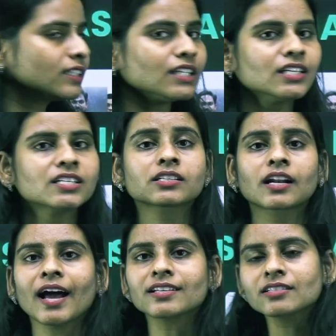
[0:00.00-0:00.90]
these
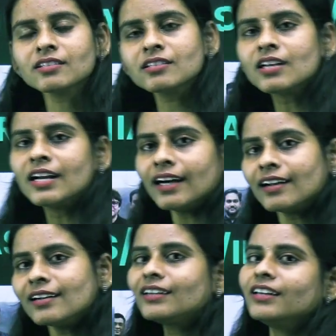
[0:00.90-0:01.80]
classes
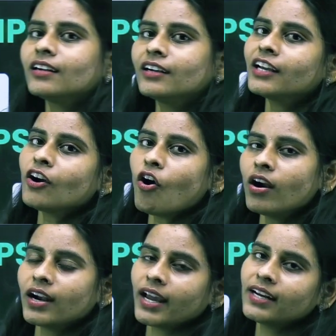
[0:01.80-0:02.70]
currently running
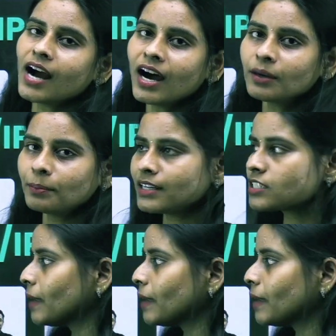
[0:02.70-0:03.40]
on in R Plus